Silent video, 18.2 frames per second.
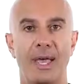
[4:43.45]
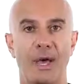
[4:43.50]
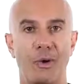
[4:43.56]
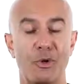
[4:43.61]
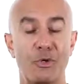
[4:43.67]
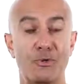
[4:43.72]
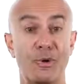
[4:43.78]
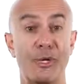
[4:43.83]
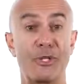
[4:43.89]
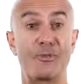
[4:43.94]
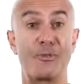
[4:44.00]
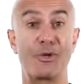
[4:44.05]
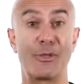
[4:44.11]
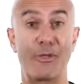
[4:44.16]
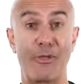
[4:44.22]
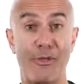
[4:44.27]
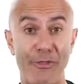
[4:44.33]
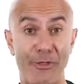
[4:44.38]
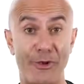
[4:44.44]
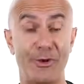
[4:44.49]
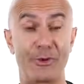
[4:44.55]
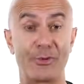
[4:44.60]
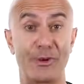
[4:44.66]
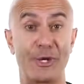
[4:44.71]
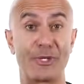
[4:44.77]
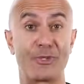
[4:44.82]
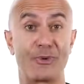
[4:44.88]
Which brings me to the
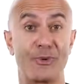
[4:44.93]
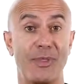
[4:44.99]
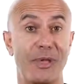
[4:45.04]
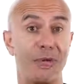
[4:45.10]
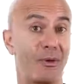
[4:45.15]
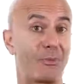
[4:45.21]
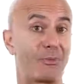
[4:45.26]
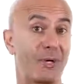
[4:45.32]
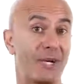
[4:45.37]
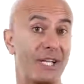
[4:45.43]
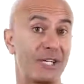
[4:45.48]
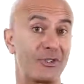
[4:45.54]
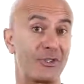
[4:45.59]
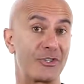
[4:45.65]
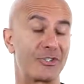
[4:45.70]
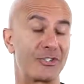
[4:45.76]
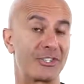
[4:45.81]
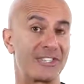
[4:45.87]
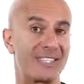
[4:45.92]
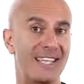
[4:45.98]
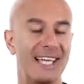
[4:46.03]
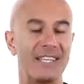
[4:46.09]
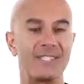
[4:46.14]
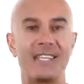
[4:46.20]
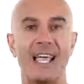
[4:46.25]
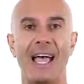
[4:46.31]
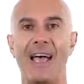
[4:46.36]
third ritual that will predict your
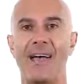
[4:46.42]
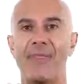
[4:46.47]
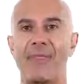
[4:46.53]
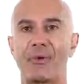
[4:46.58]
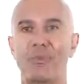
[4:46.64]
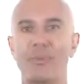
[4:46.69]
success, the